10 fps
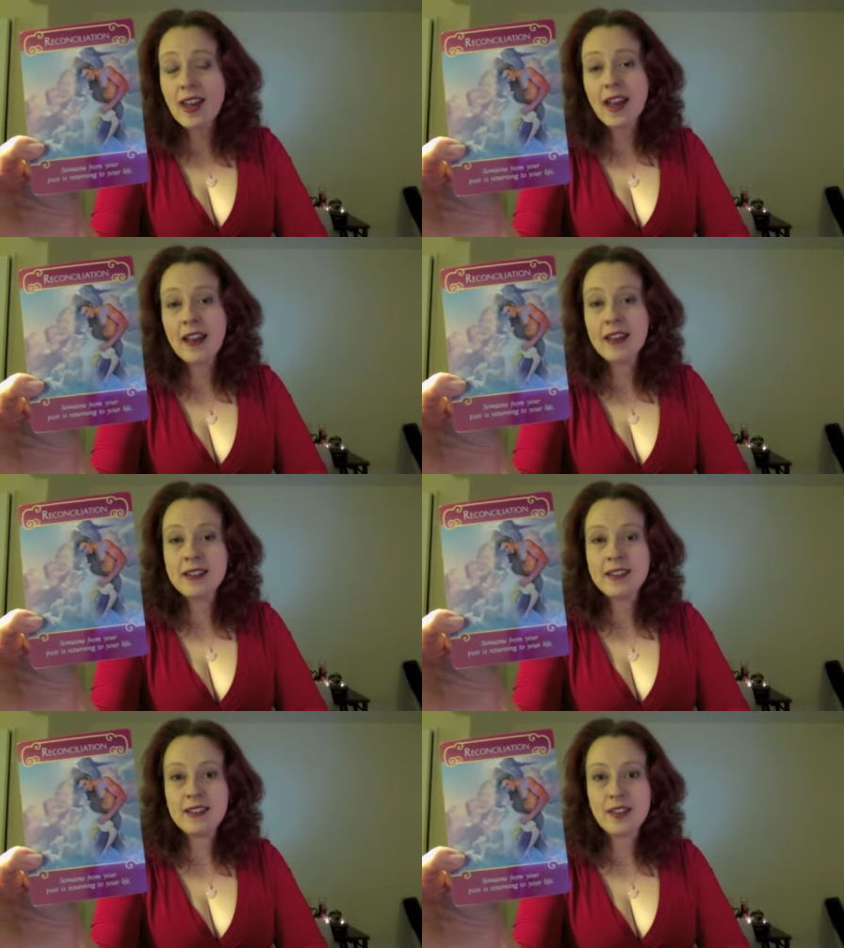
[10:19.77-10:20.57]

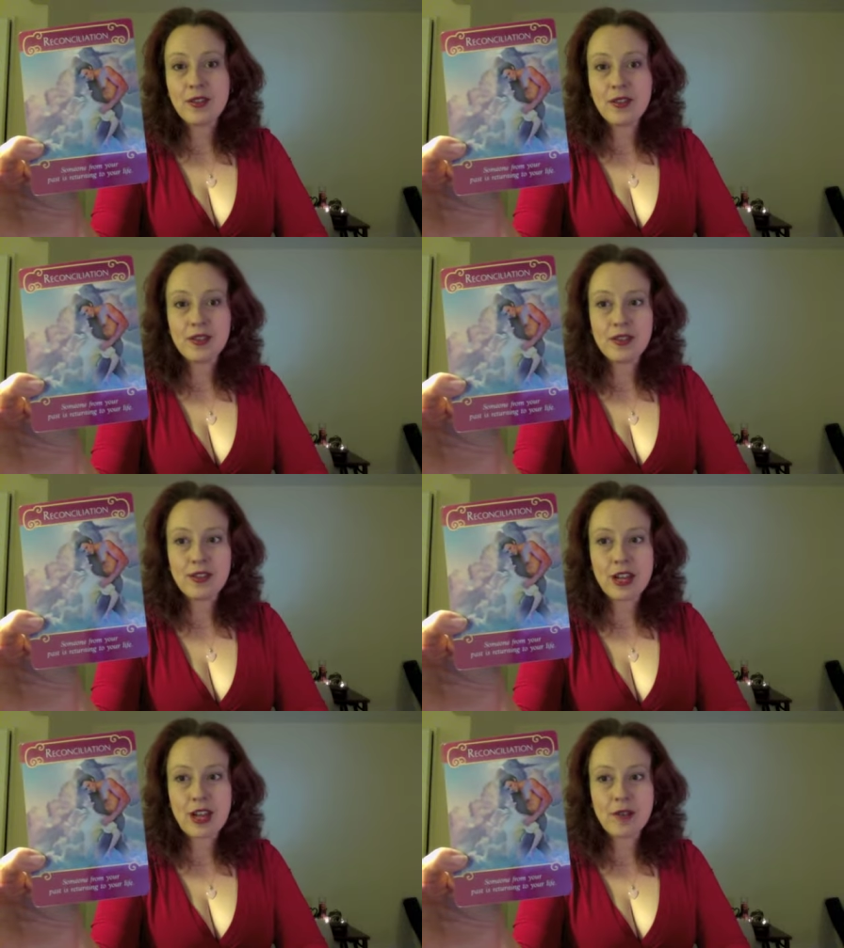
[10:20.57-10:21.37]
and they're
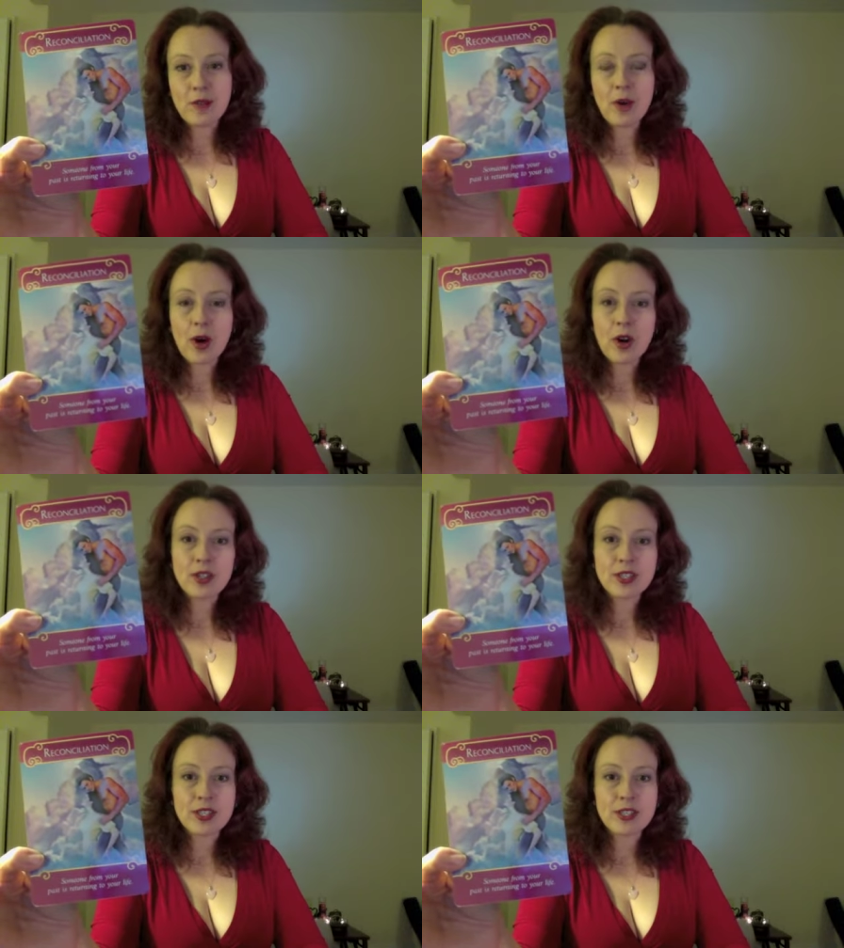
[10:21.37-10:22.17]
an ever
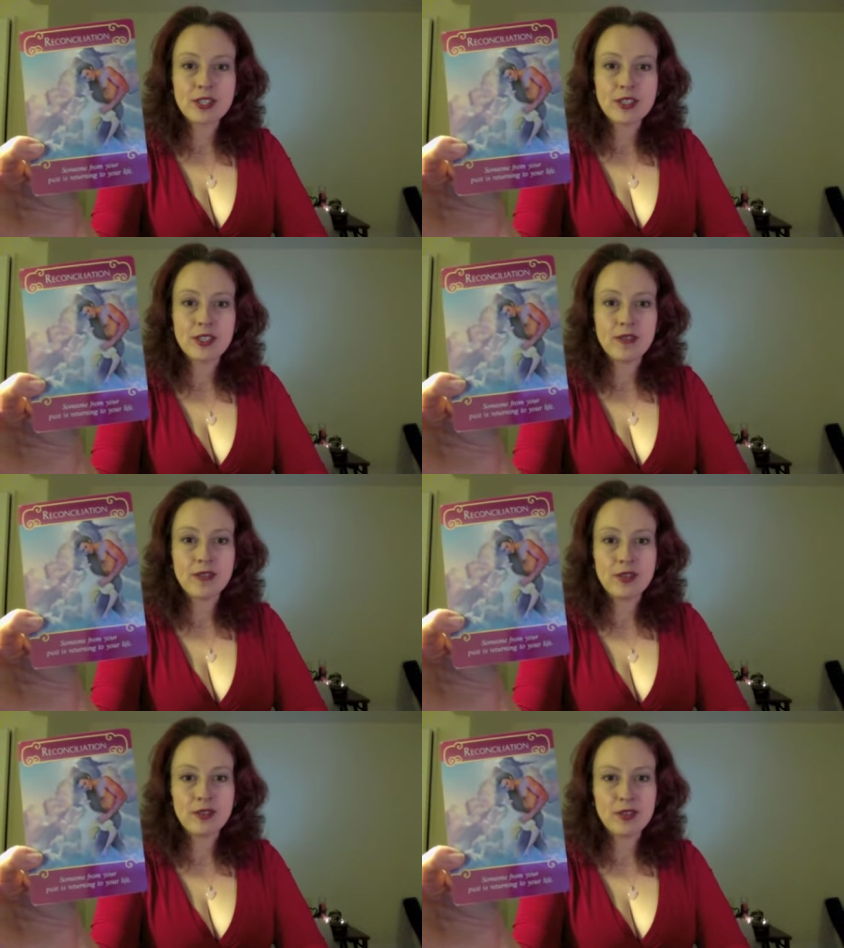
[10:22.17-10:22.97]
part of
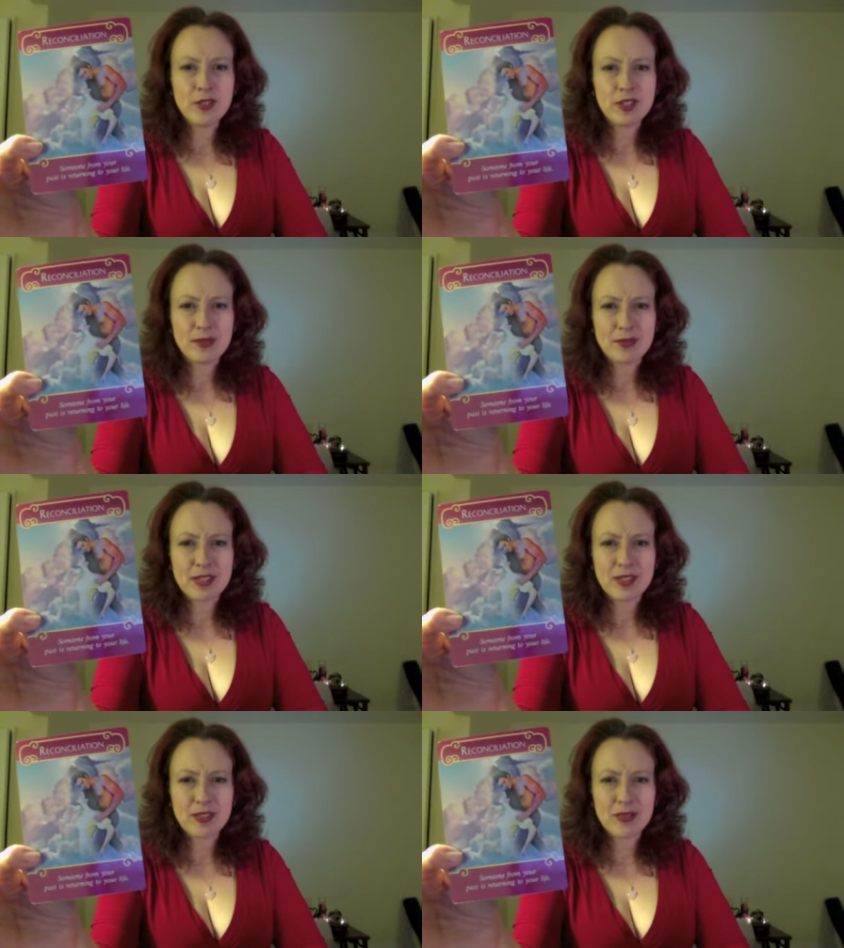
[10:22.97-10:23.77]
your future
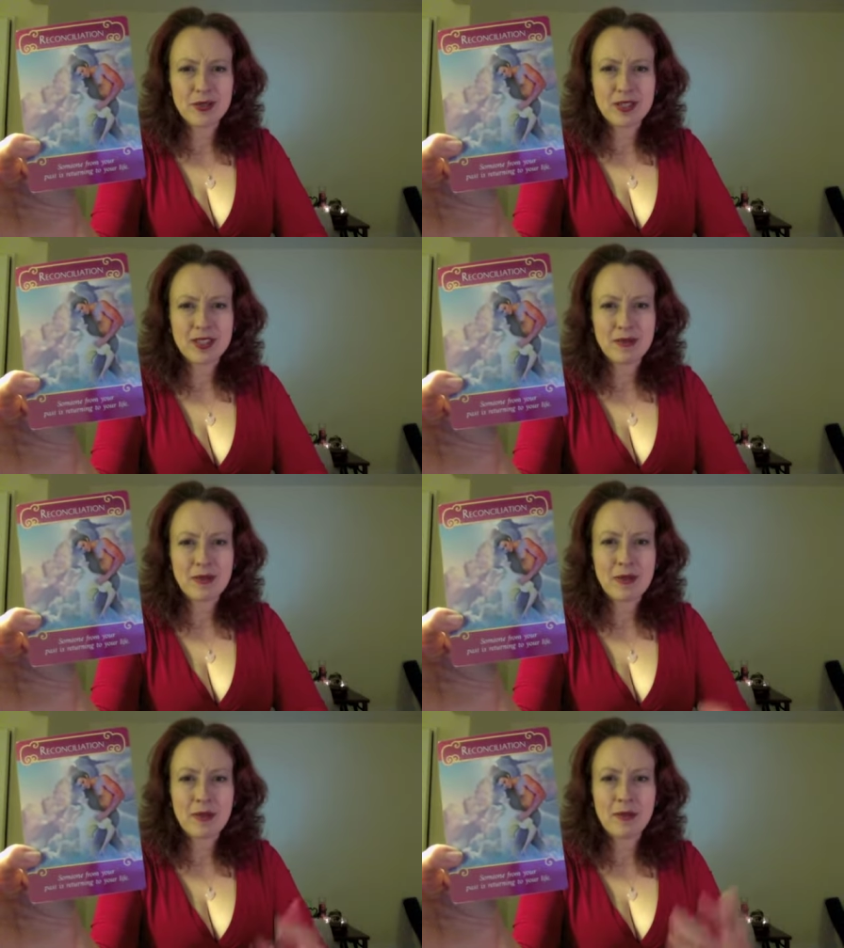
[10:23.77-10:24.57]
because you're always
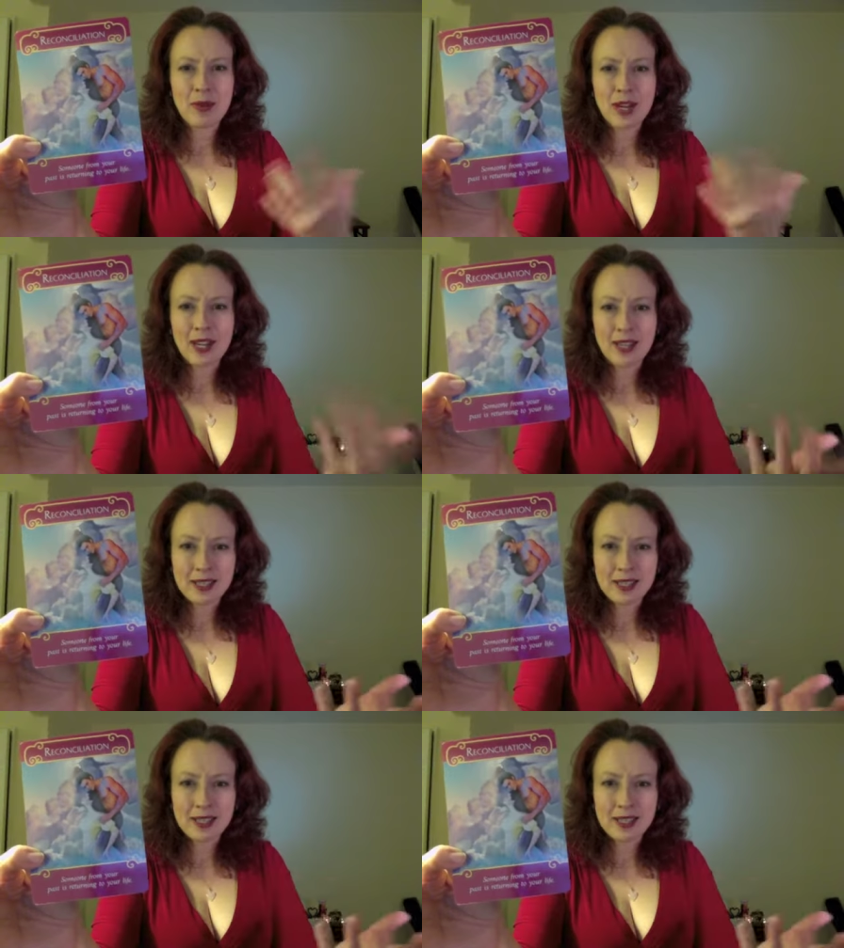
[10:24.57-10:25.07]
remembering